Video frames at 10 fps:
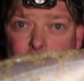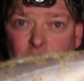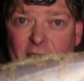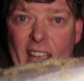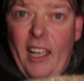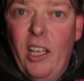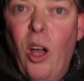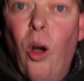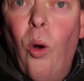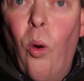But yeah,
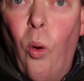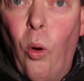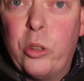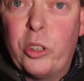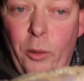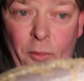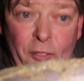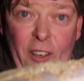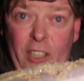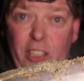awesome
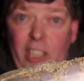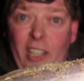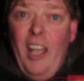fish.